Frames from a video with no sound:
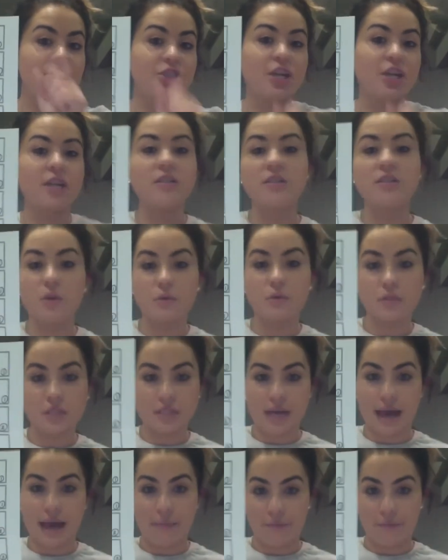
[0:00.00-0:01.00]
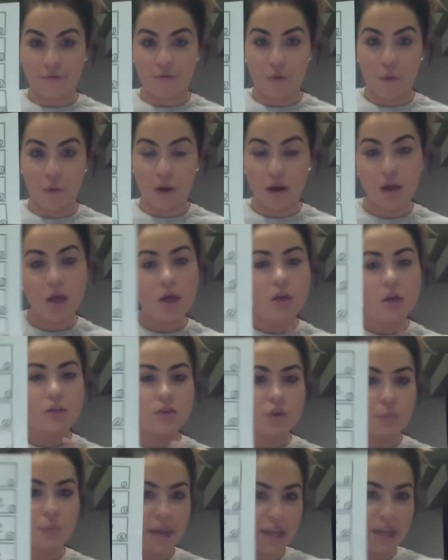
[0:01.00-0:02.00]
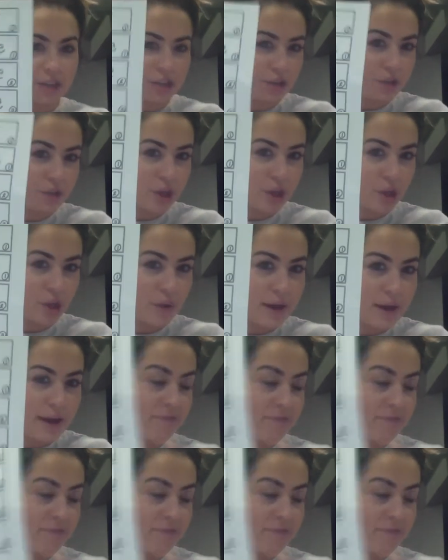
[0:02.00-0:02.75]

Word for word: just those top four. So make sure that you have